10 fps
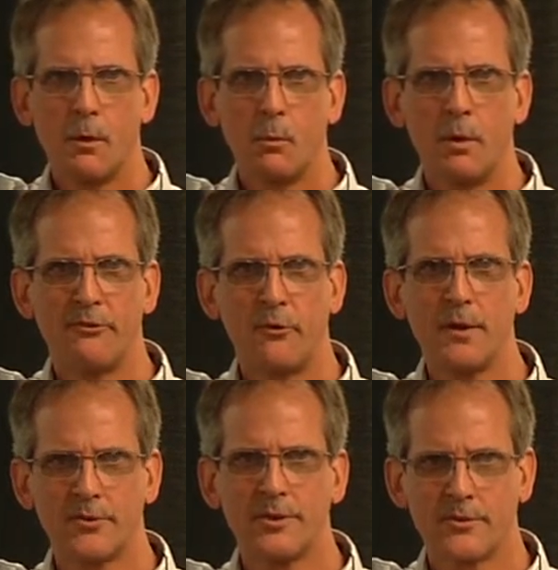Where, for
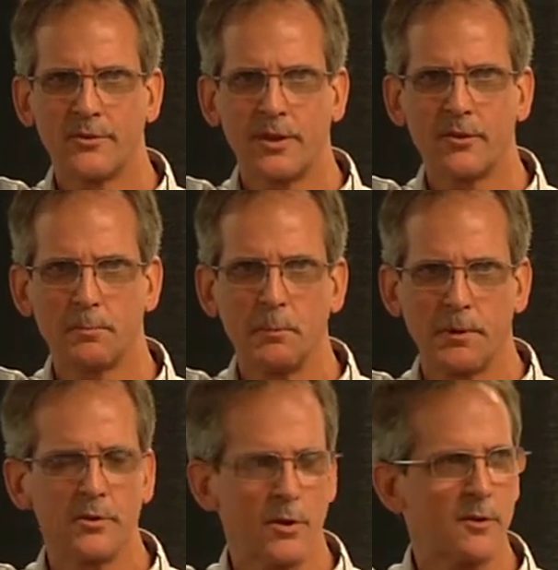instance, the salespeople
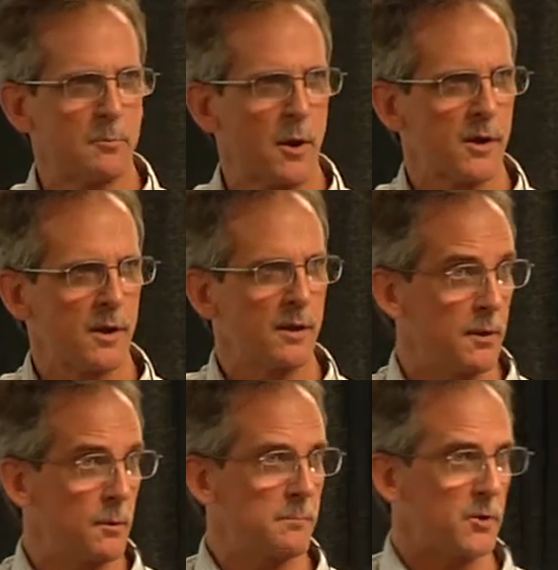don't talk to marketing. You
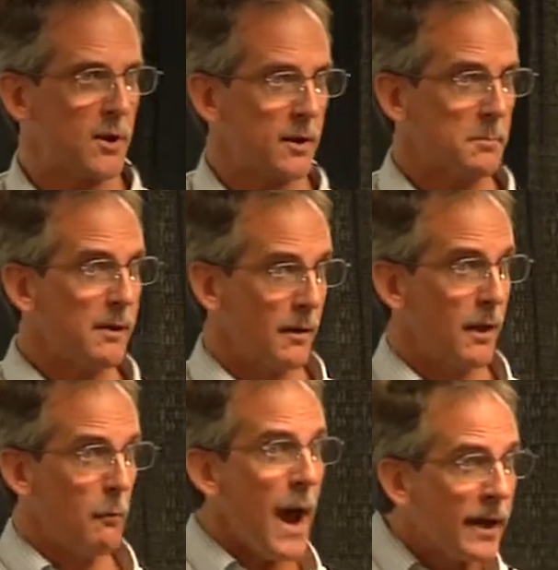know what I'm talking about?
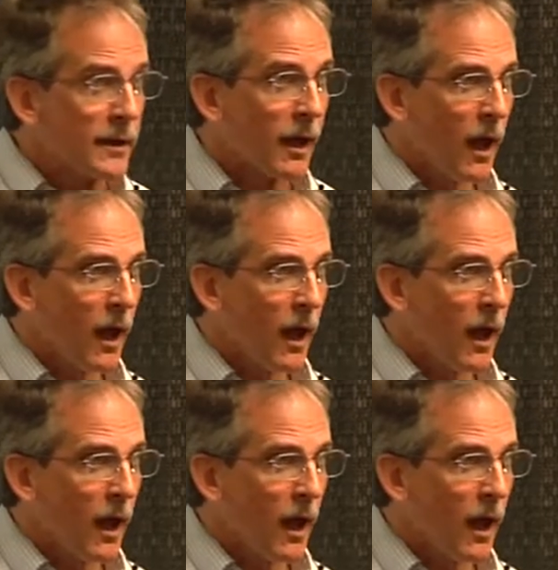Right!